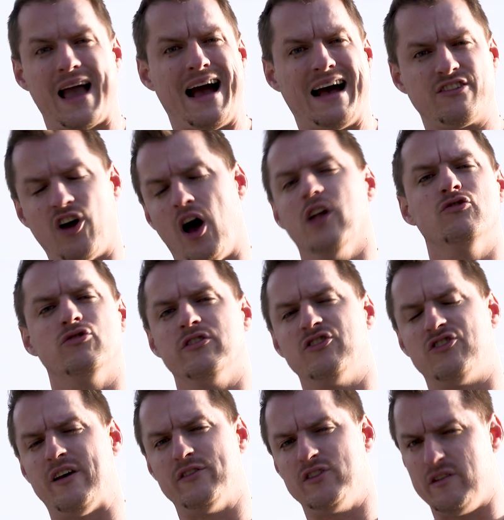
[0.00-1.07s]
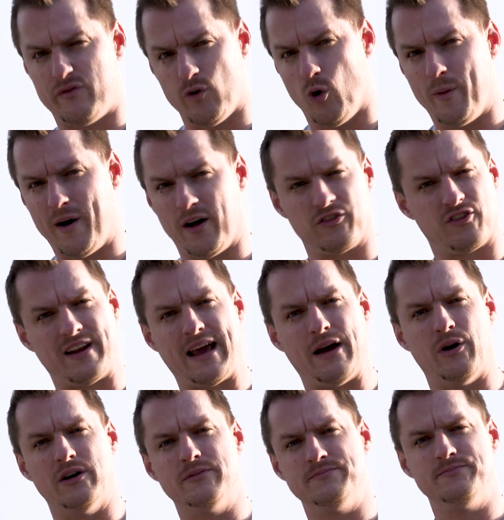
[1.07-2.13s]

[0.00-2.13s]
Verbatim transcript: at 174 miles an hour.